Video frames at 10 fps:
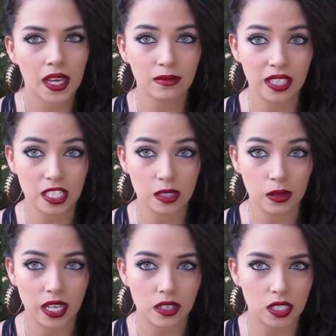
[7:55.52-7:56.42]
And this is what
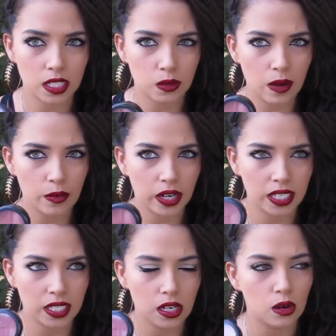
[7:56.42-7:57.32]
I use. That's what I'm wearing.
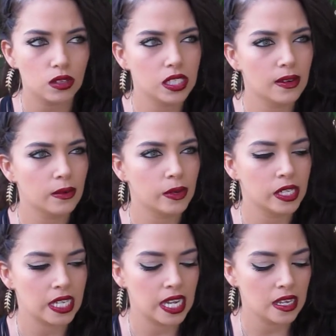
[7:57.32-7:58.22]
No, it's not what I'm wearing
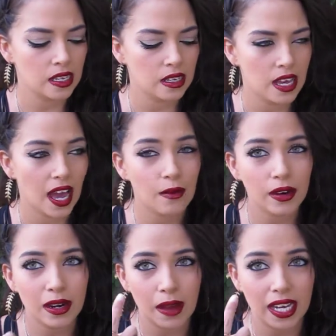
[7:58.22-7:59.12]
today. I'm
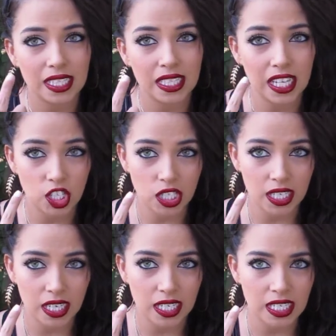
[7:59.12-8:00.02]
wearing MAC's
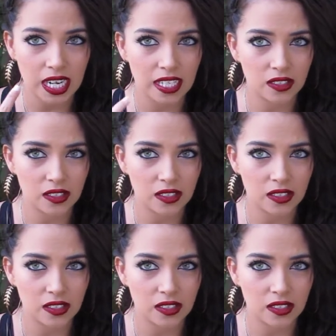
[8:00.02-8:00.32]
Legendary today.